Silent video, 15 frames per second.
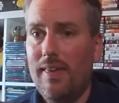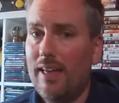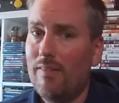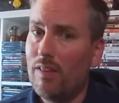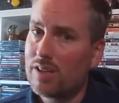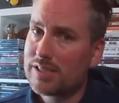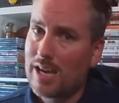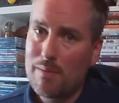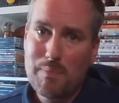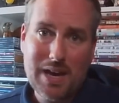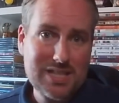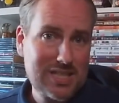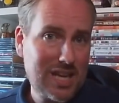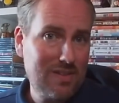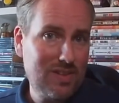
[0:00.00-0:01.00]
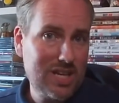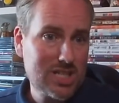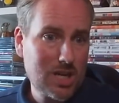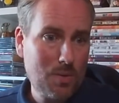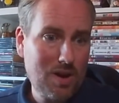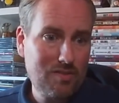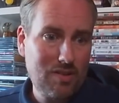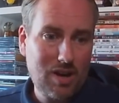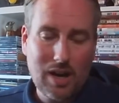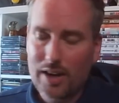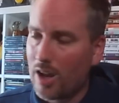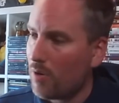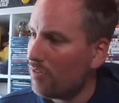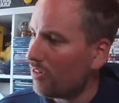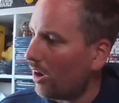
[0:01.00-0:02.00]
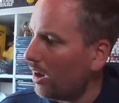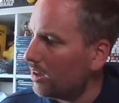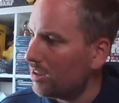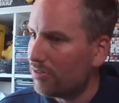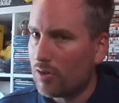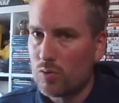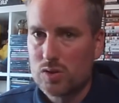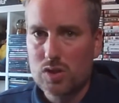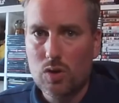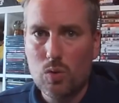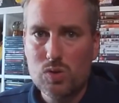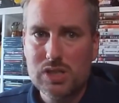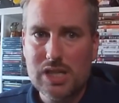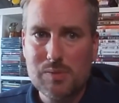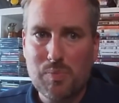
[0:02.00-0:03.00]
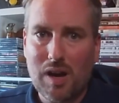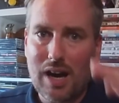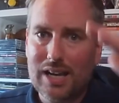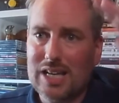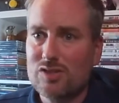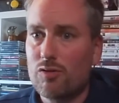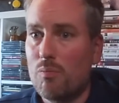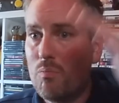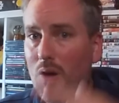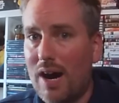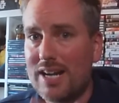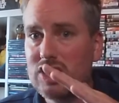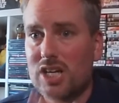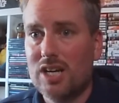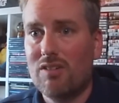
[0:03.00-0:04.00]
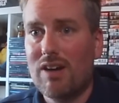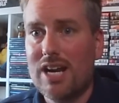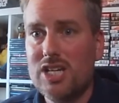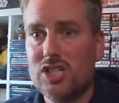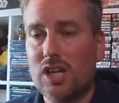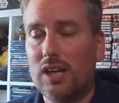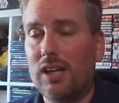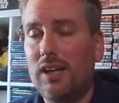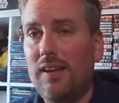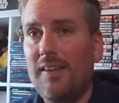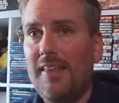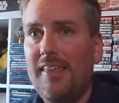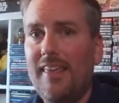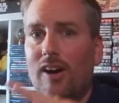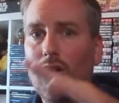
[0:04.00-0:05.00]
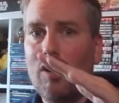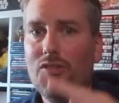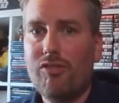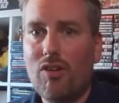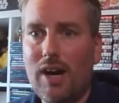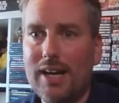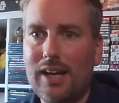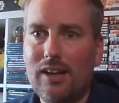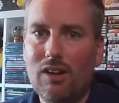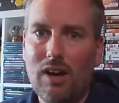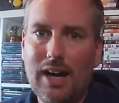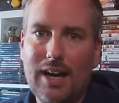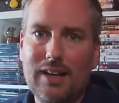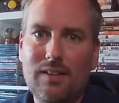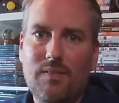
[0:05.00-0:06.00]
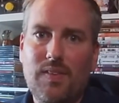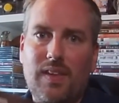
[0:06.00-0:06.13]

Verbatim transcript: I'm not saying best TV show ever. I know you've got Only Fools and Horses, but I guess from my generation, on a Friday night,